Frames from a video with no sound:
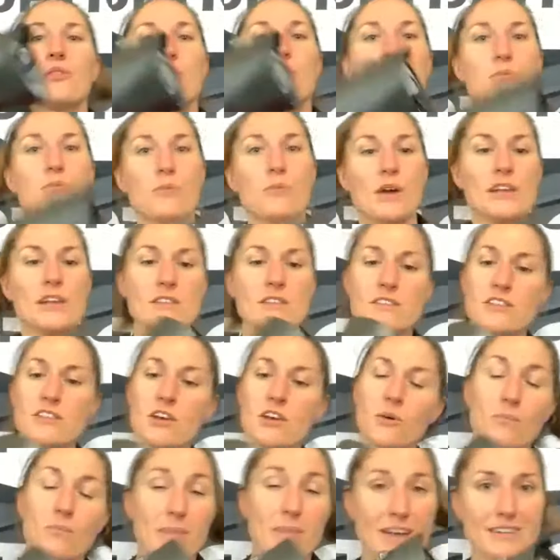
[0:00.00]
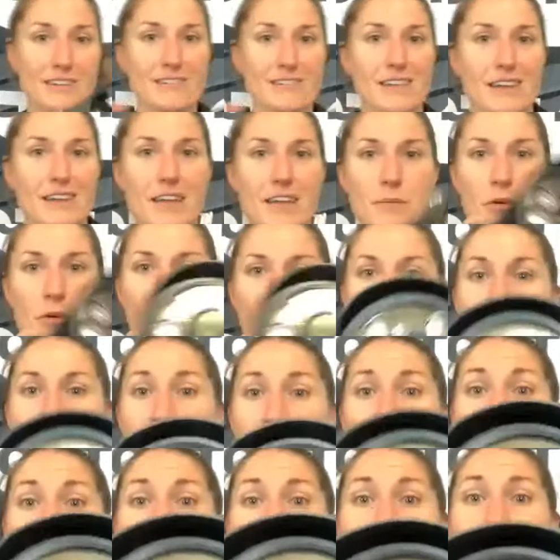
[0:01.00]
right? So back to that camera, right?
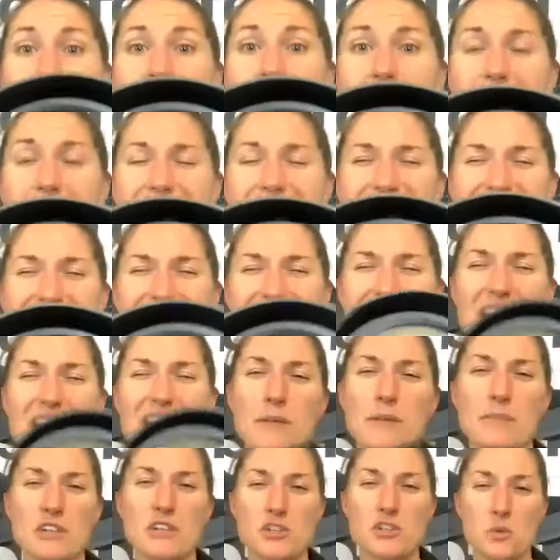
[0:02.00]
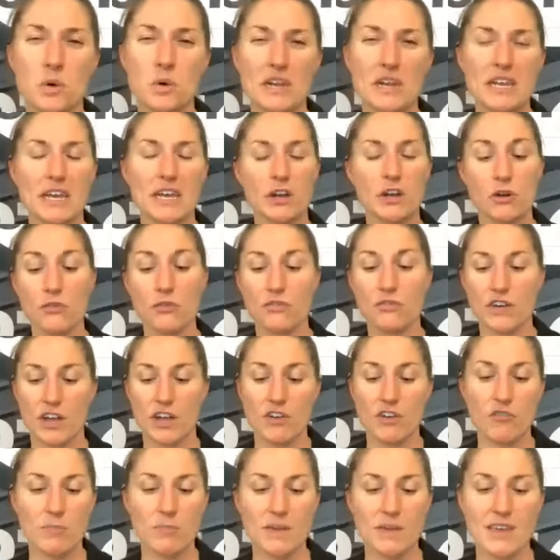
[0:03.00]
So this is the TIB
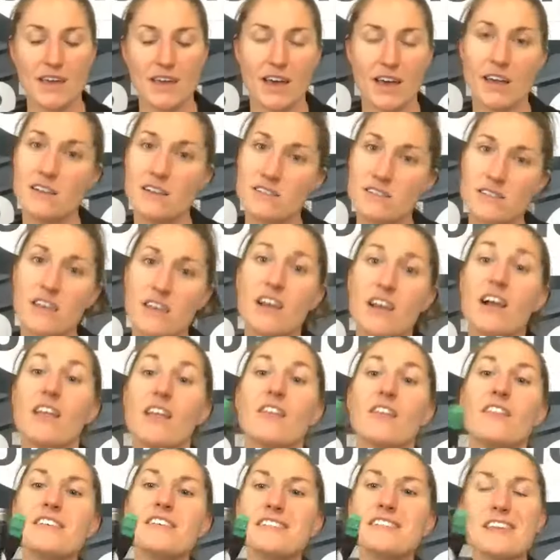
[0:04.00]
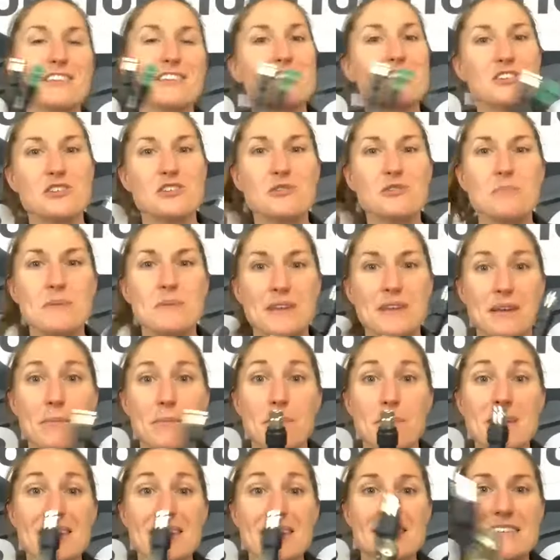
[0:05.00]
2805PX. This has 2
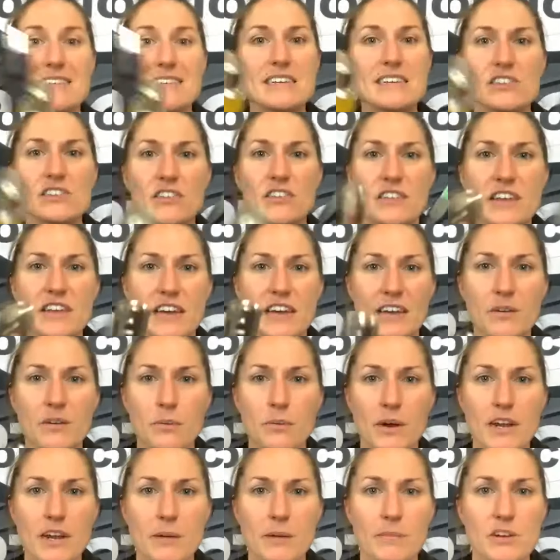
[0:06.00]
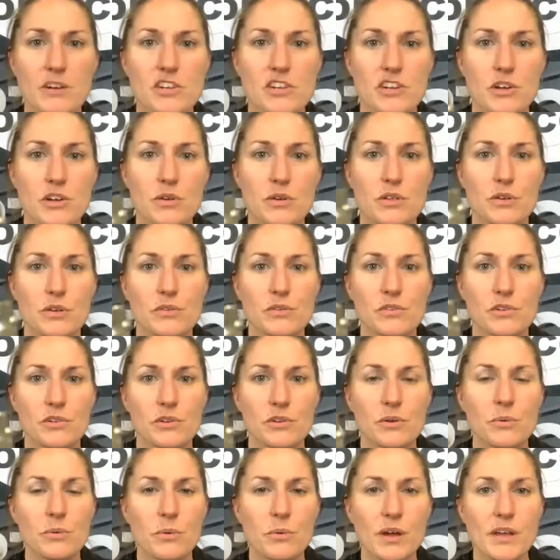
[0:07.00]
BNCs on the end, right? I'm going to show you those two,
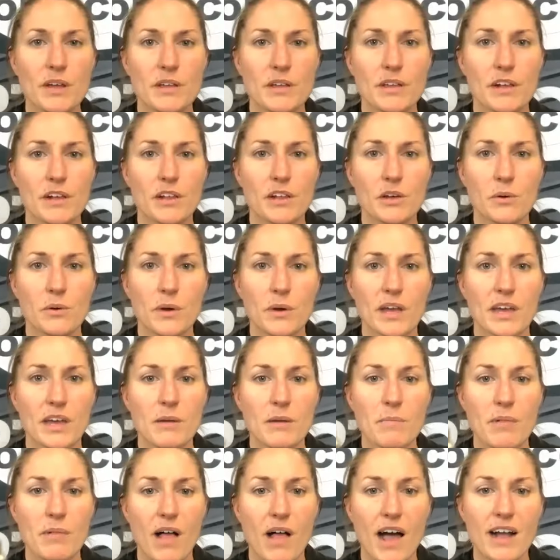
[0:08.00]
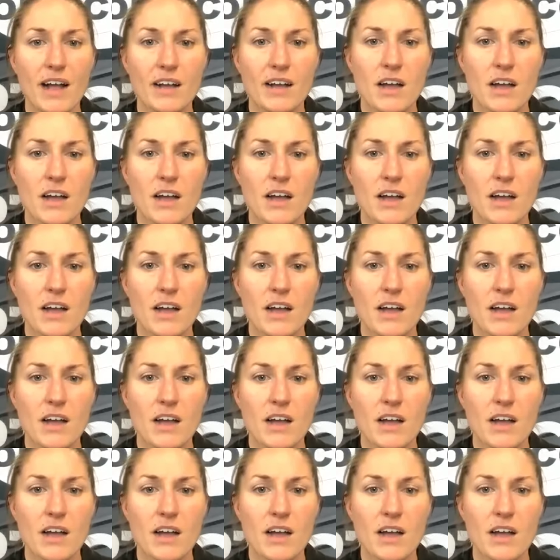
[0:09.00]
right? Yellow and black.